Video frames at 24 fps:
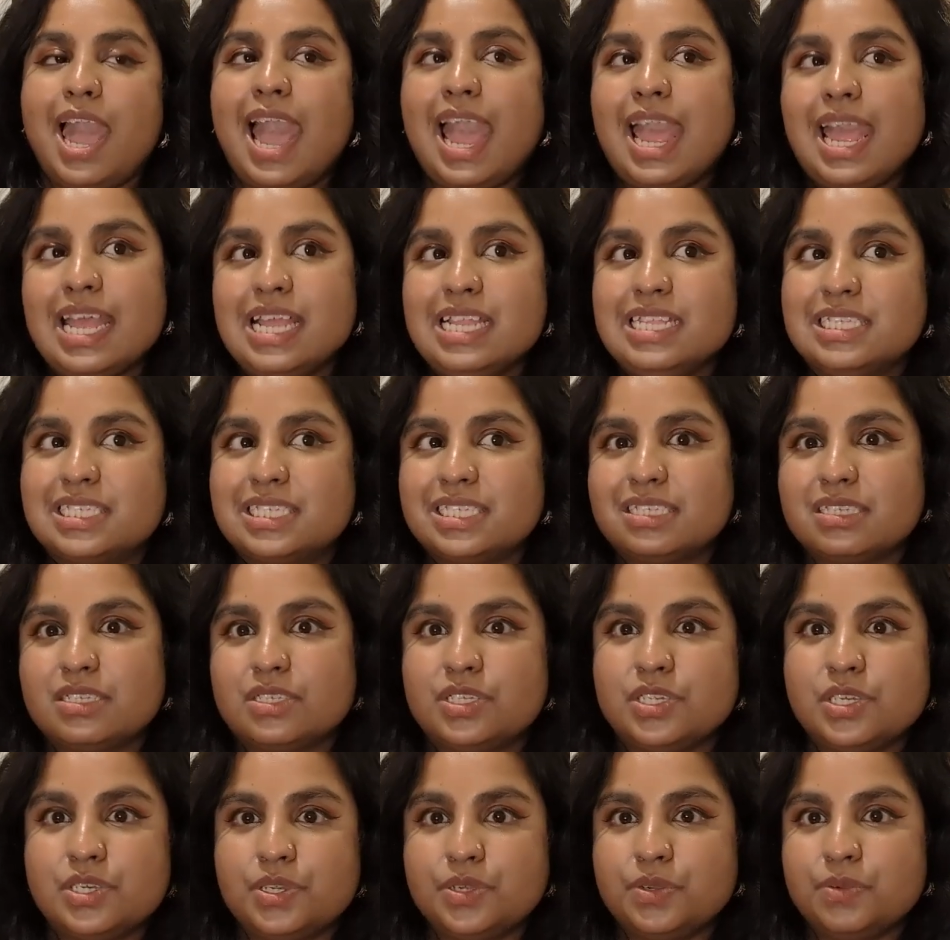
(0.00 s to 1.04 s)
aids
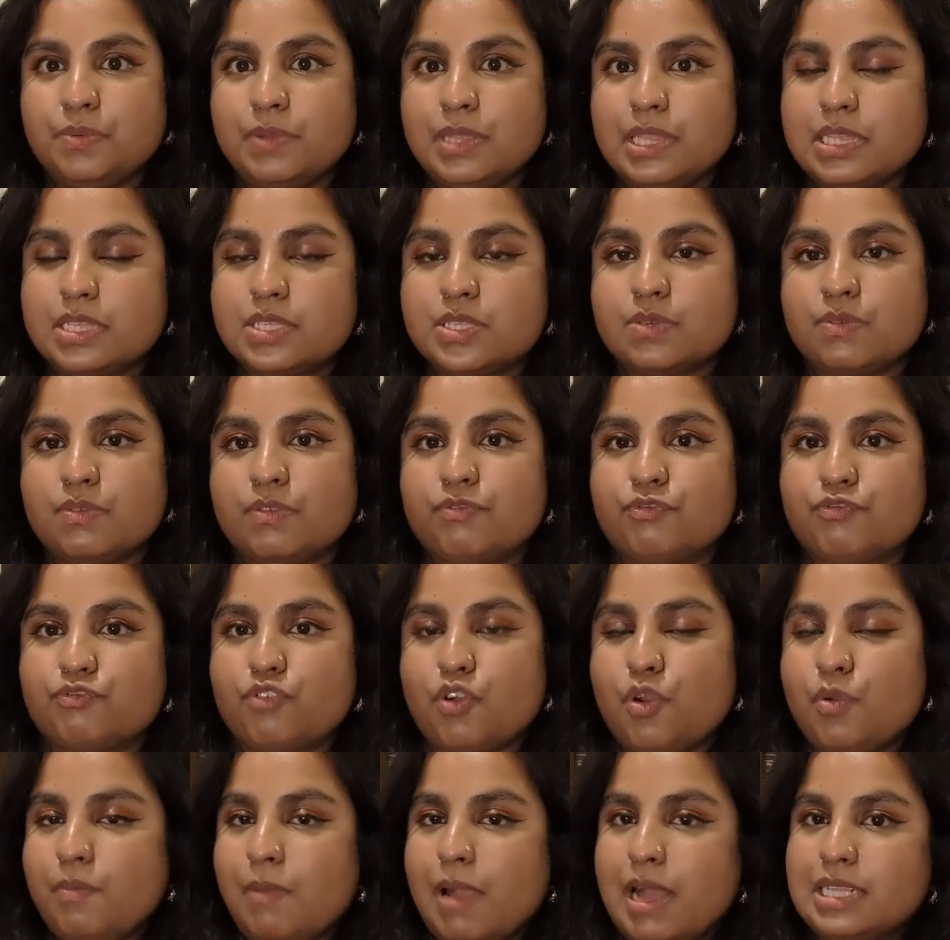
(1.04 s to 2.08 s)
to do with sort of
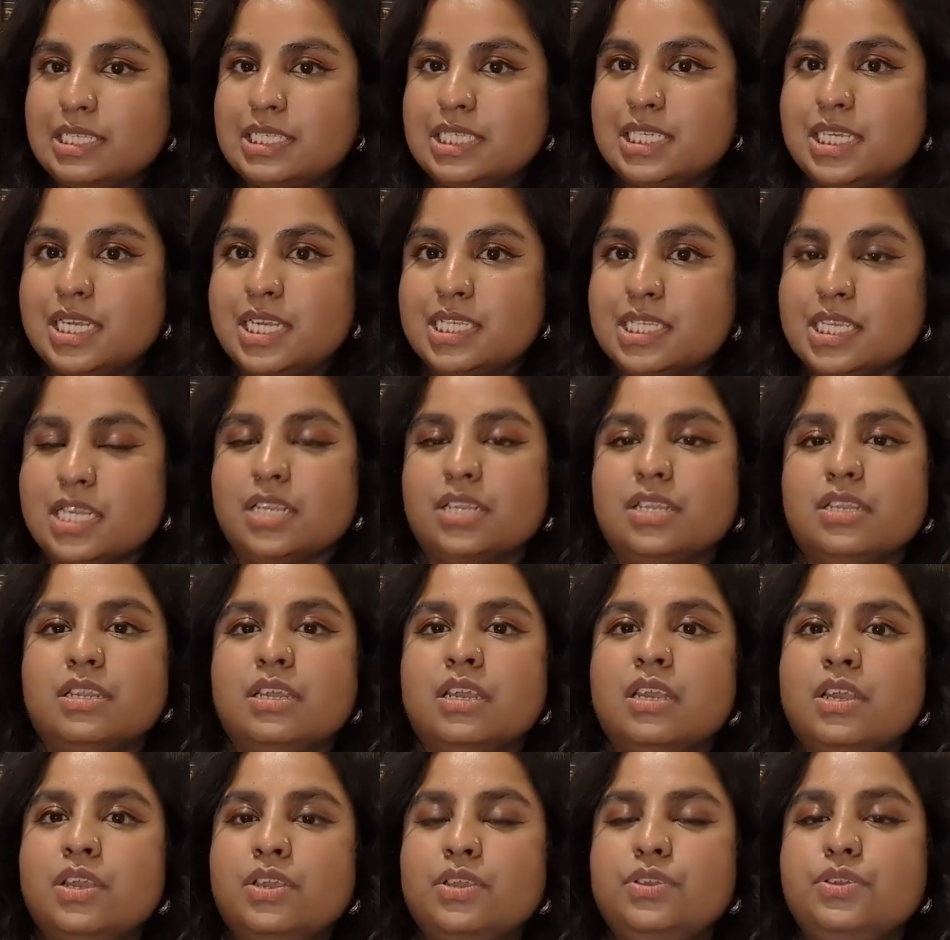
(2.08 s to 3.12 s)
romances, and
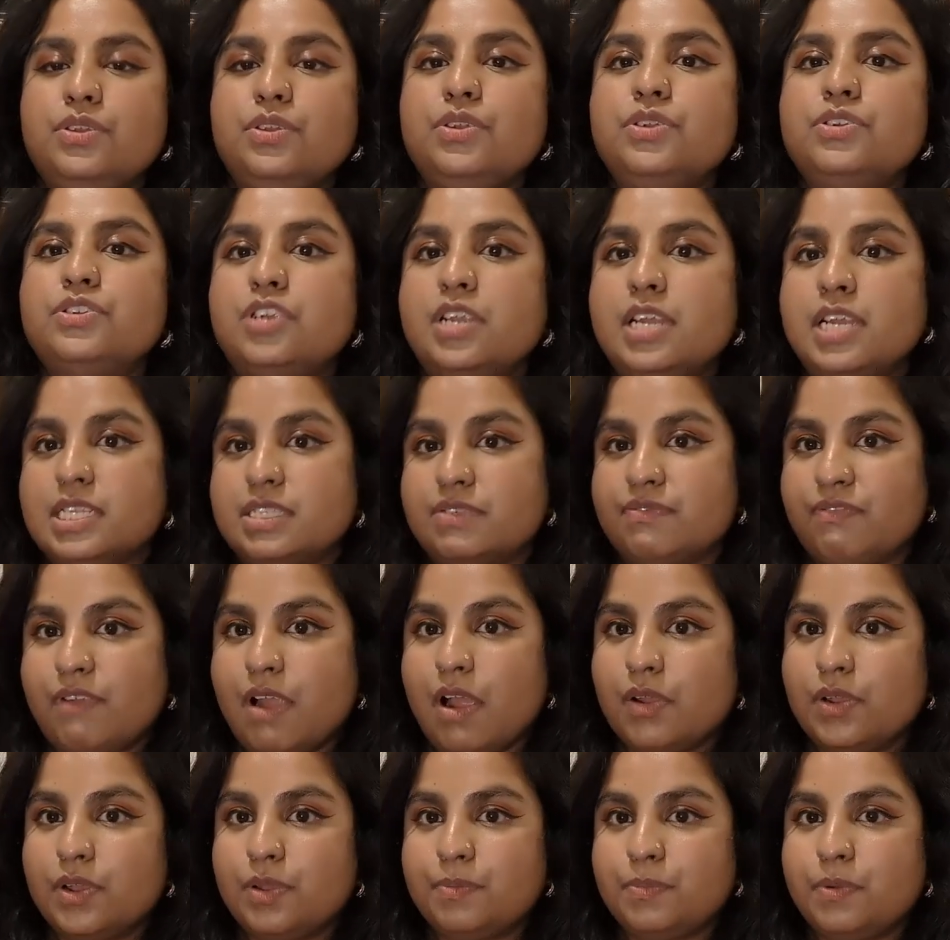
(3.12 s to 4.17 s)
usually it's
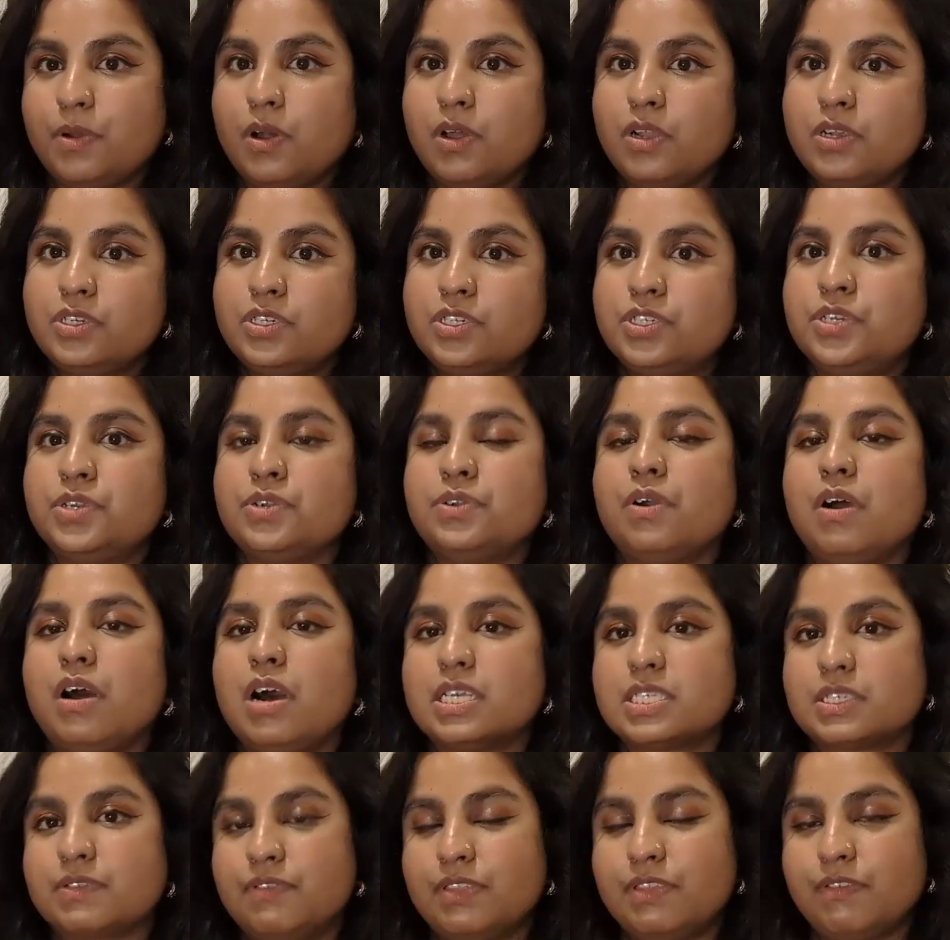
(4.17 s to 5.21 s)
frowned upon to
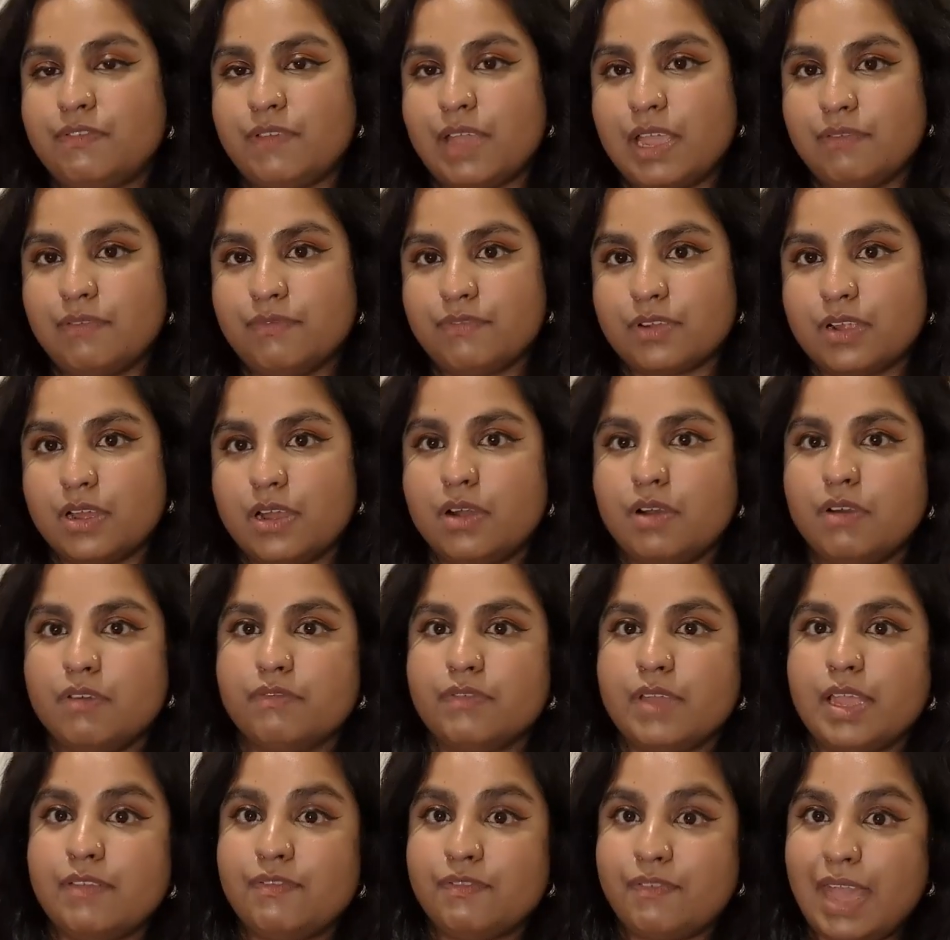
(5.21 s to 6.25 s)
ask for the favour
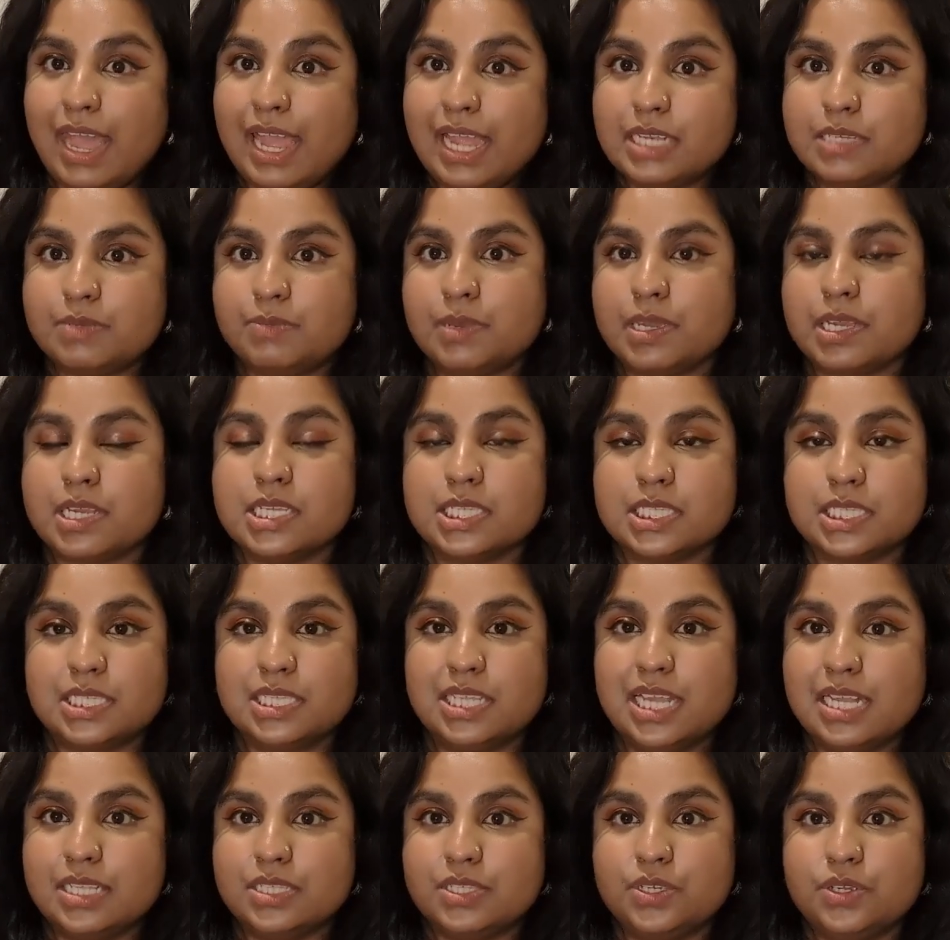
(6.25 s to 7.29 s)
of a fate because
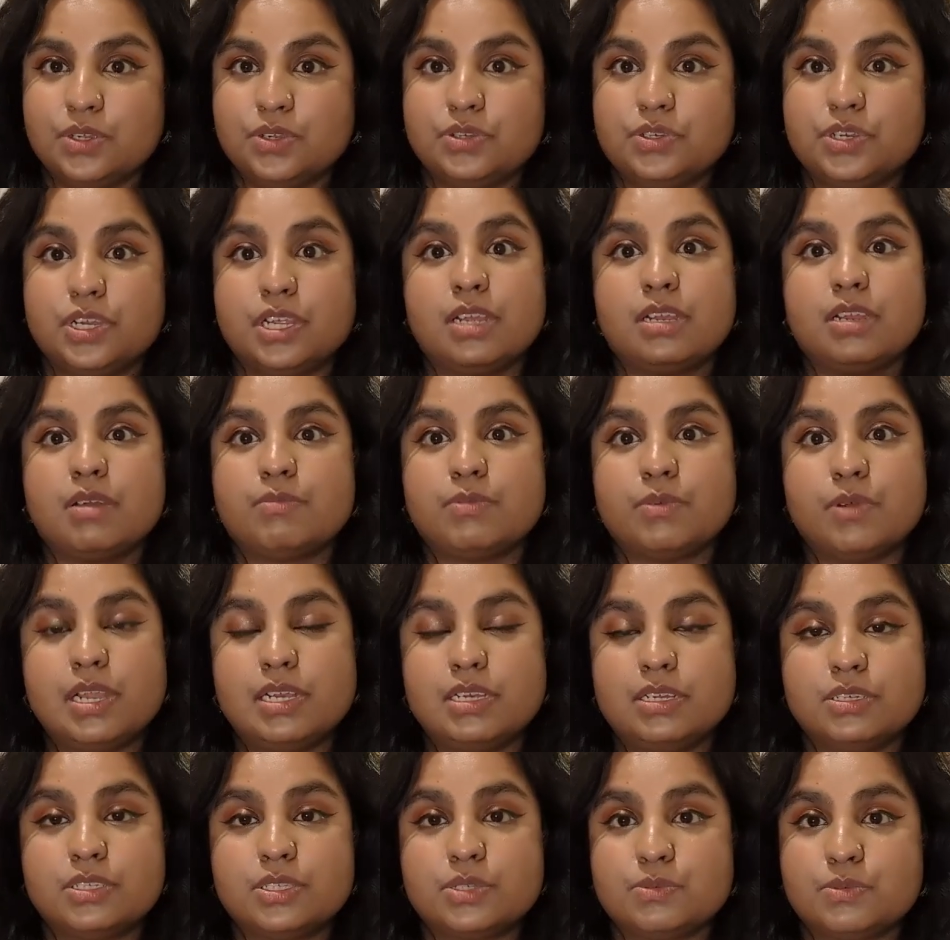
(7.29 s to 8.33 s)
it's usually a
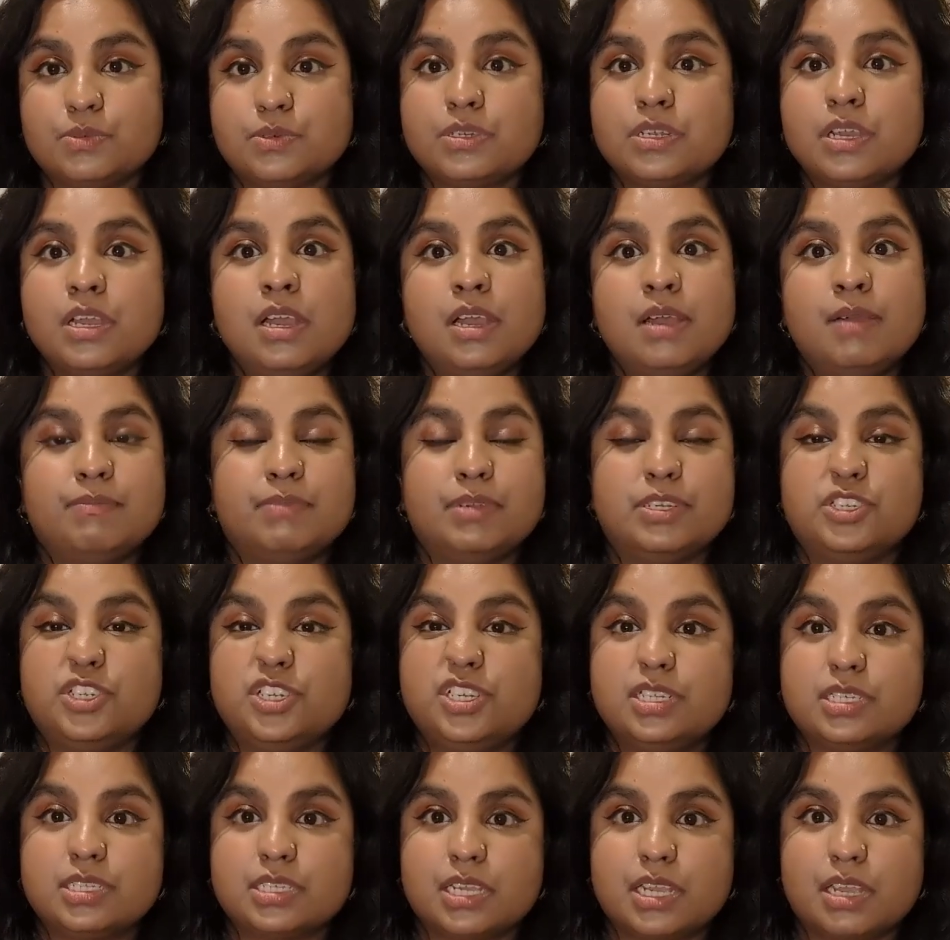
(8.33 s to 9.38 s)
double-ended sword, but
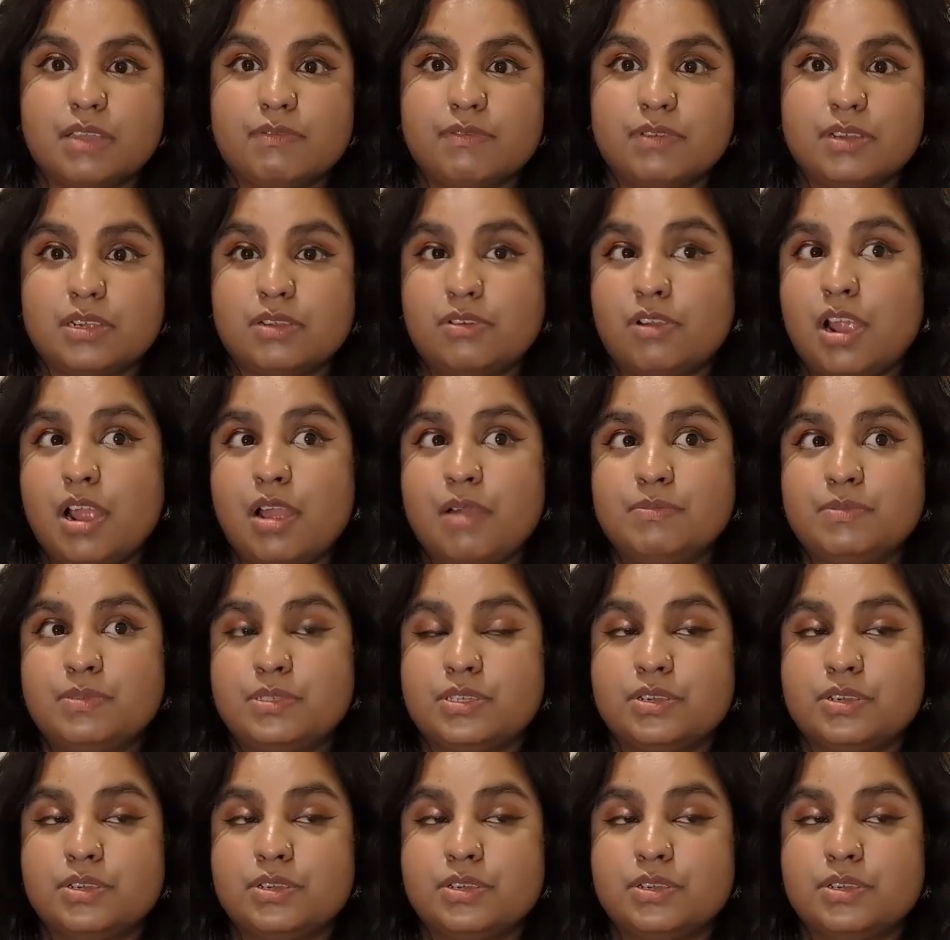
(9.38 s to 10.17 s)
she doesn't give a crap.